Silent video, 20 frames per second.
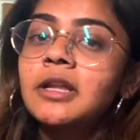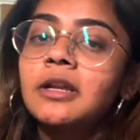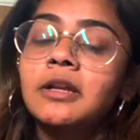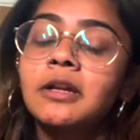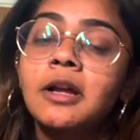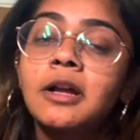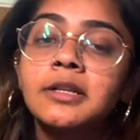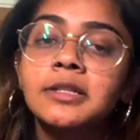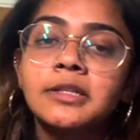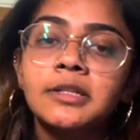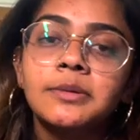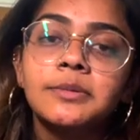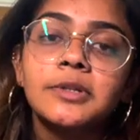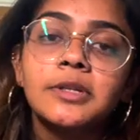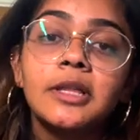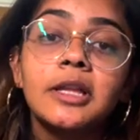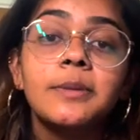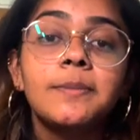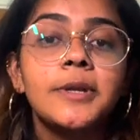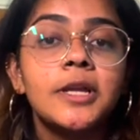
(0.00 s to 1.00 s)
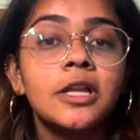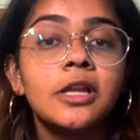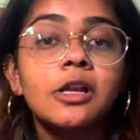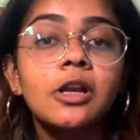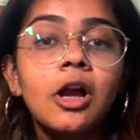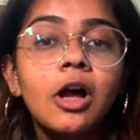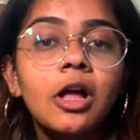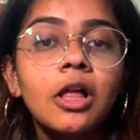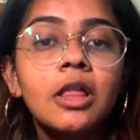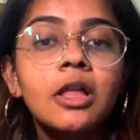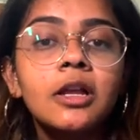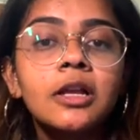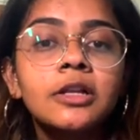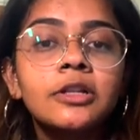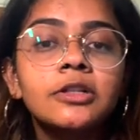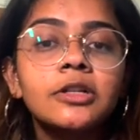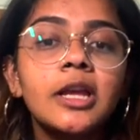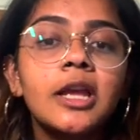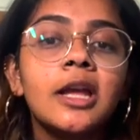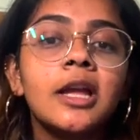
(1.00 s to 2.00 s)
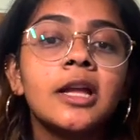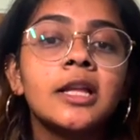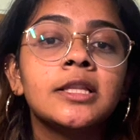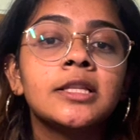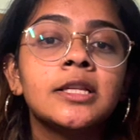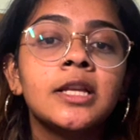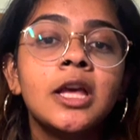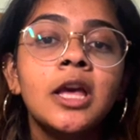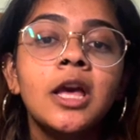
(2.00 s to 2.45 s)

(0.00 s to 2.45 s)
accustomed to like being in college, and